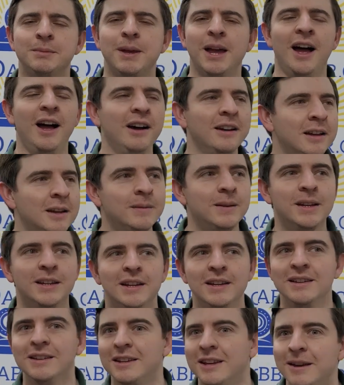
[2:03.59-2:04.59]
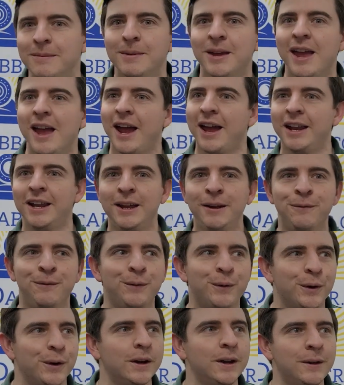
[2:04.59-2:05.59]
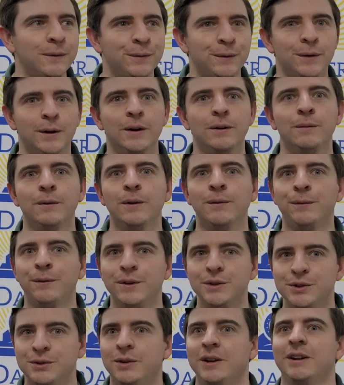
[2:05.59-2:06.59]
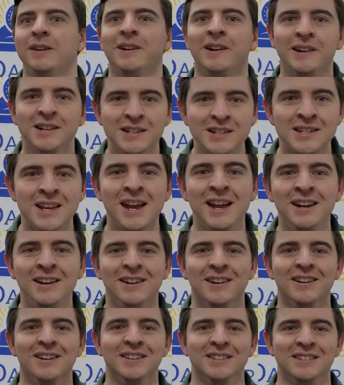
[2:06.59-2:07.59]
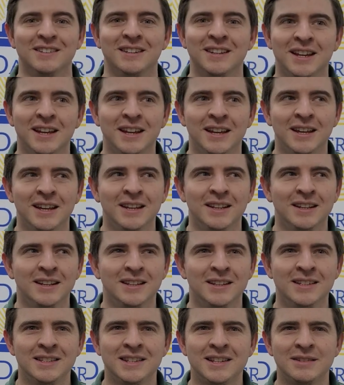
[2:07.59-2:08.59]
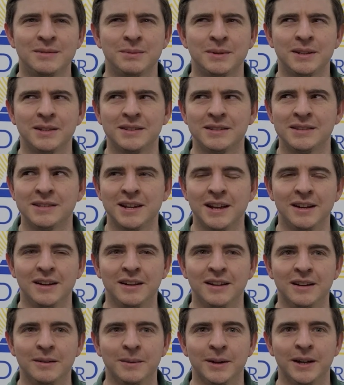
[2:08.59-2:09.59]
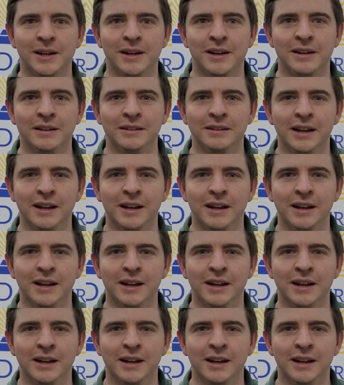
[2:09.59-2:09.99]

me, how come you didn't get me any forty-foot refrigerator containers? At least that's what it sounded like in my head.